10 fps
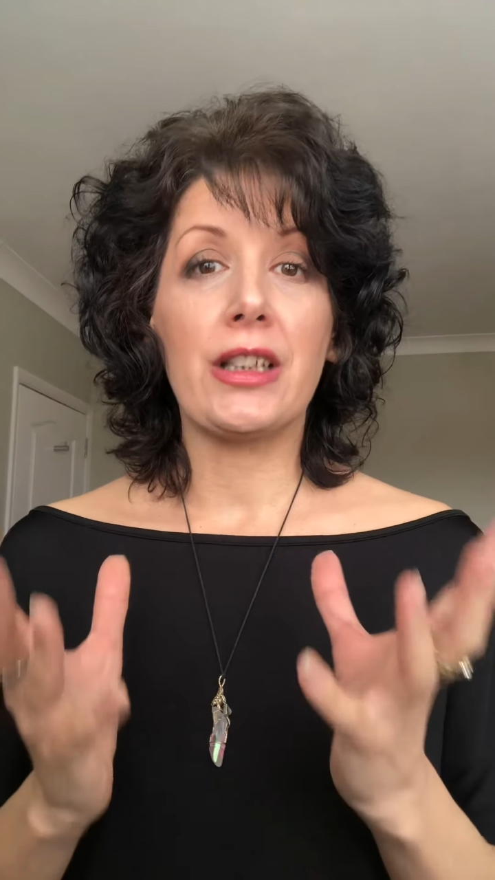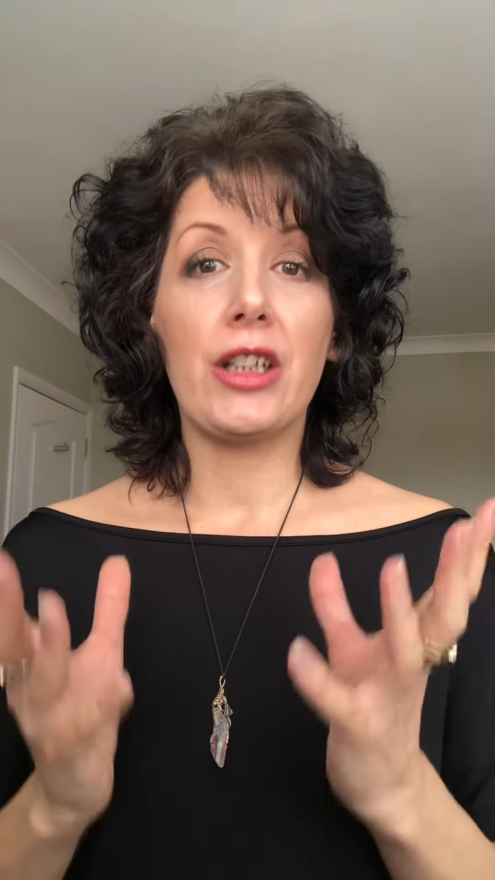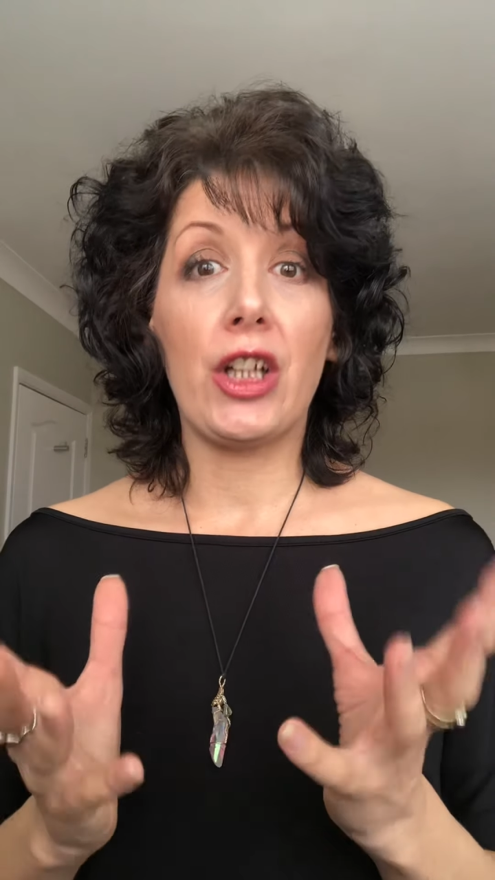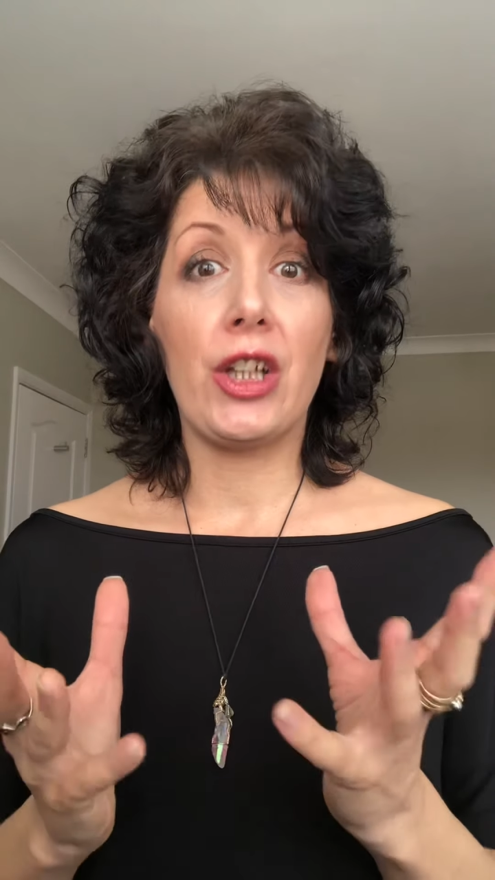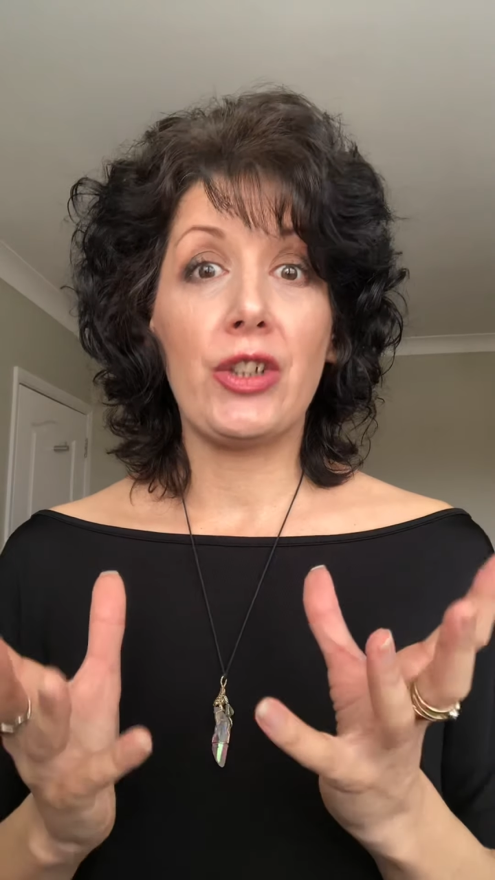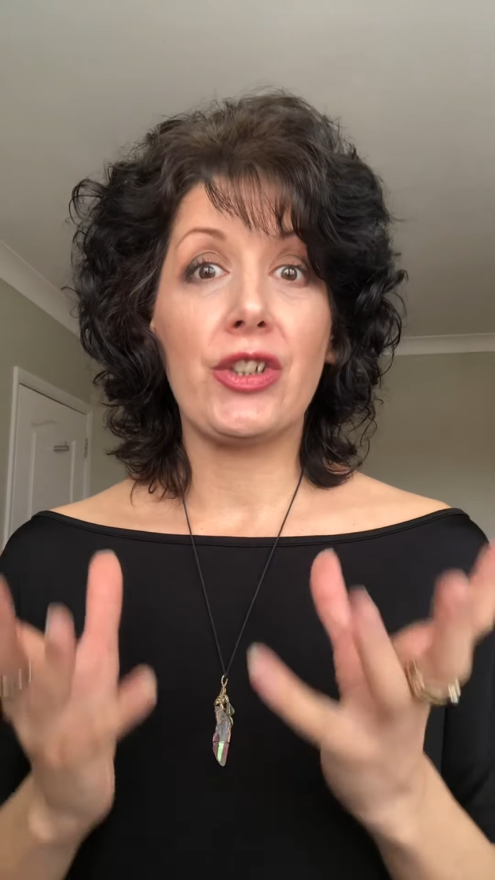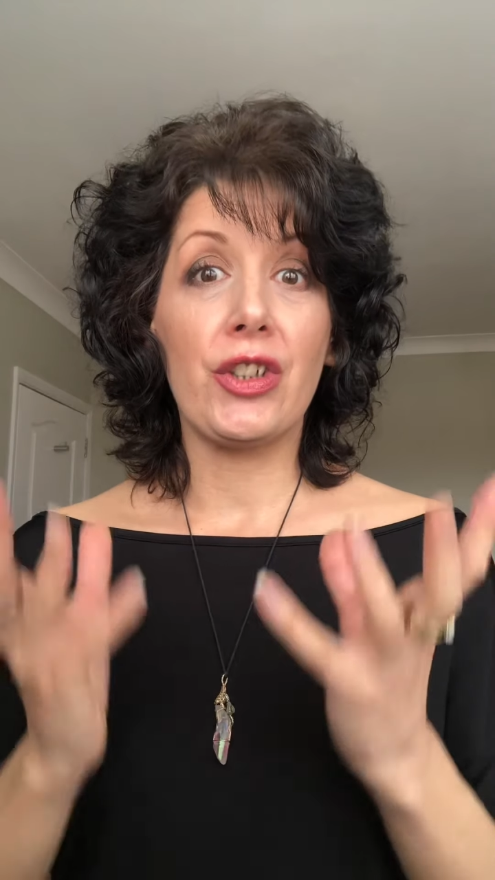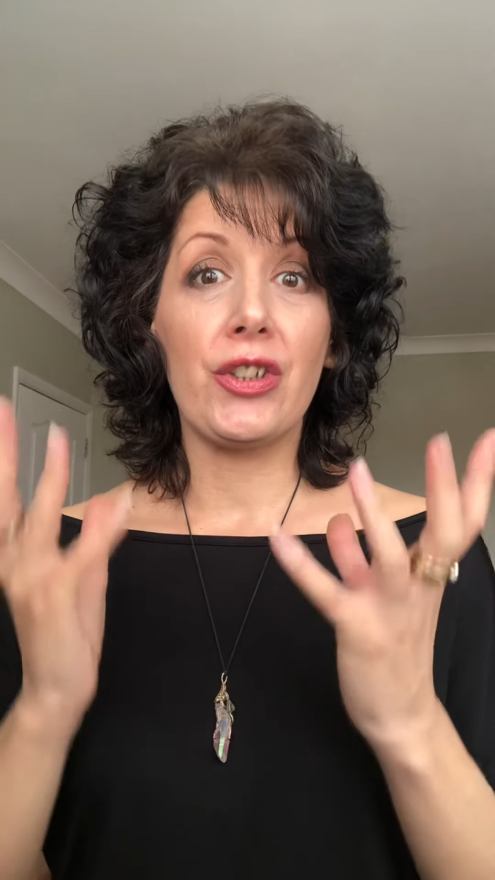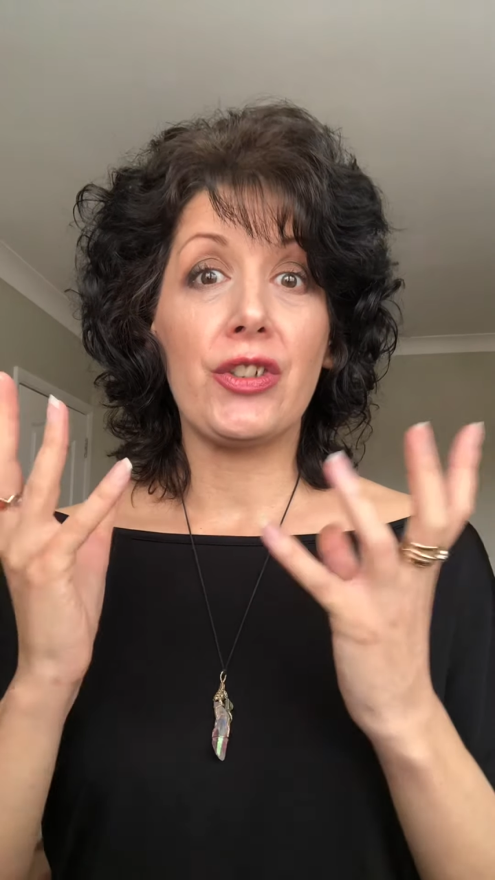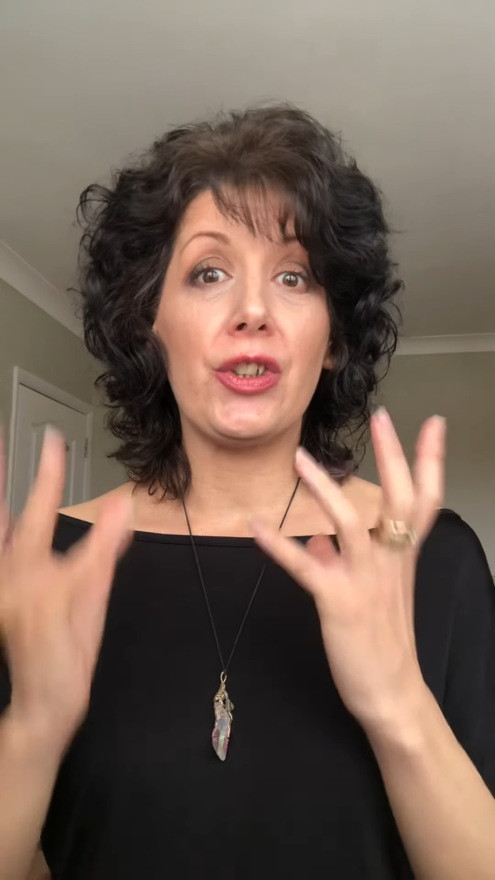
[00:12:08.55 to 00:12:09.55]

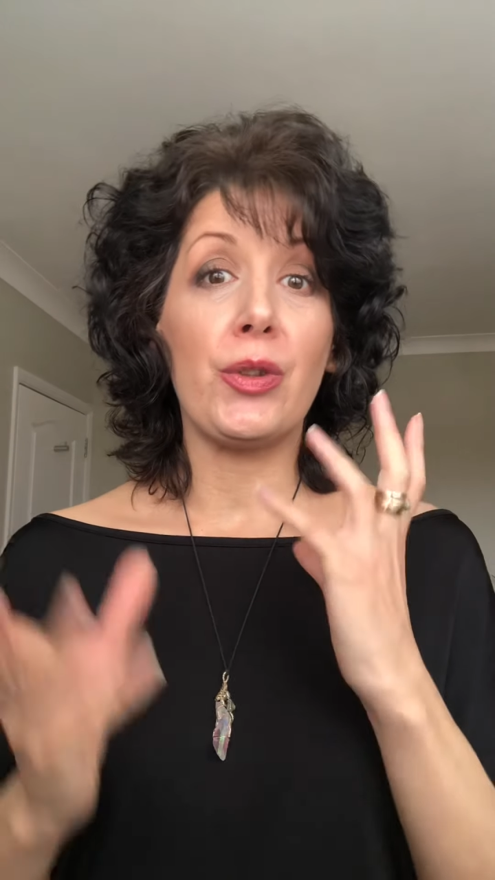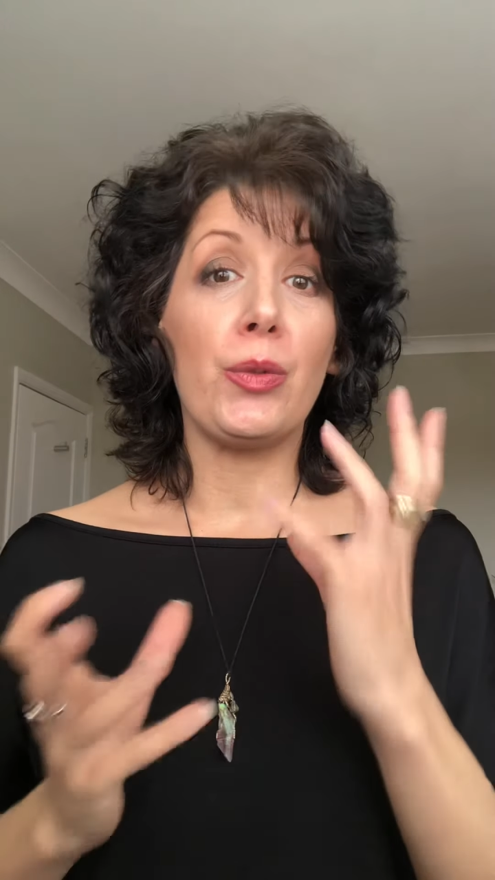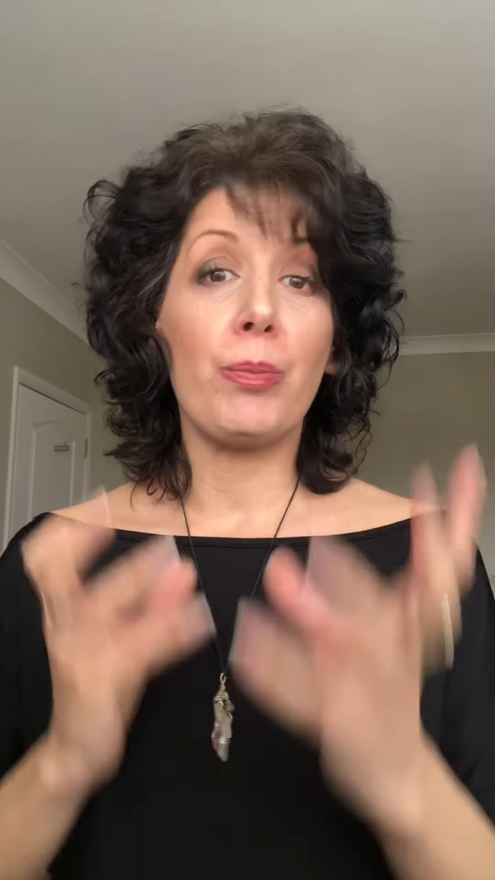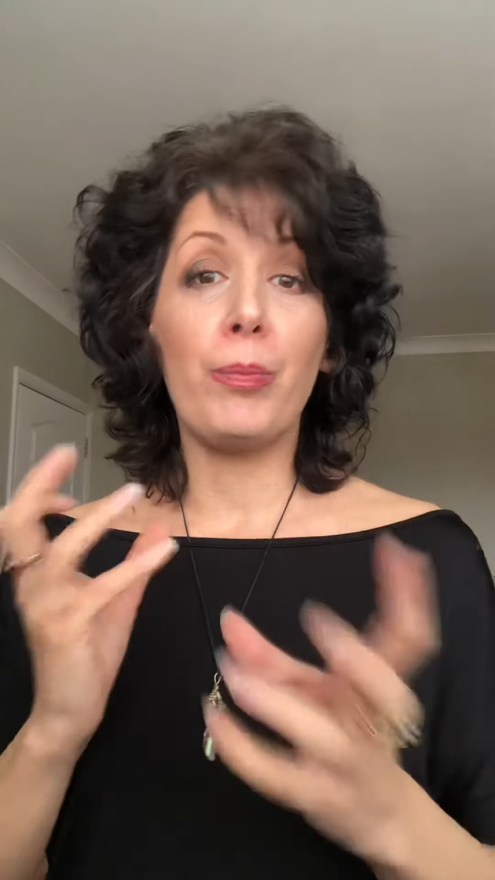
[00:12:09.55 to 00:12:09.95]
solution to